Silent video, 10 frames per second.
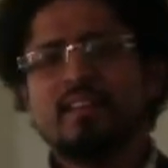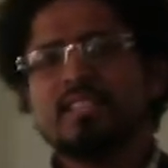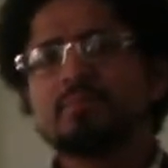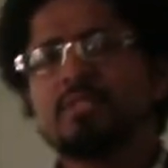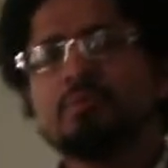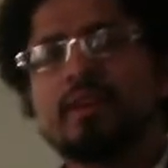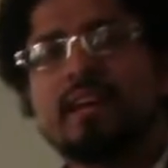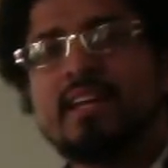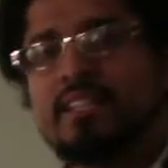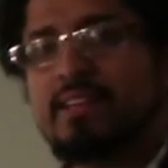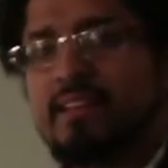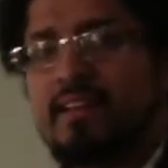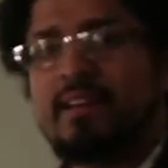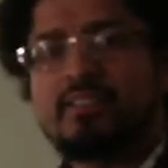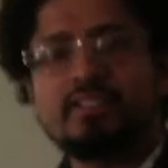it's much more engaging
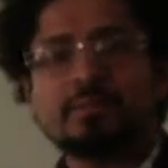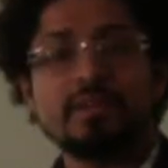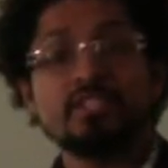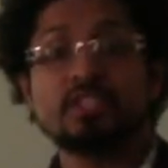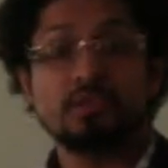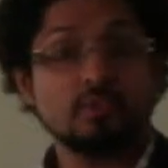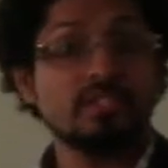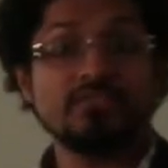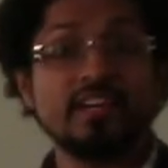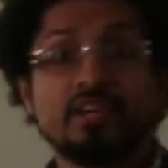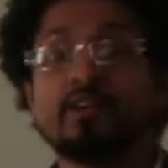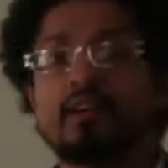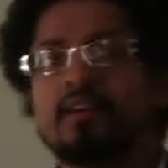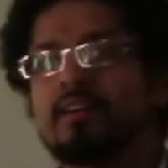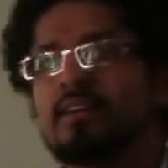than other semesters, which is very good.
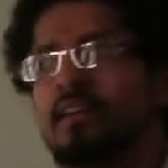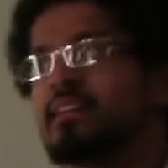I like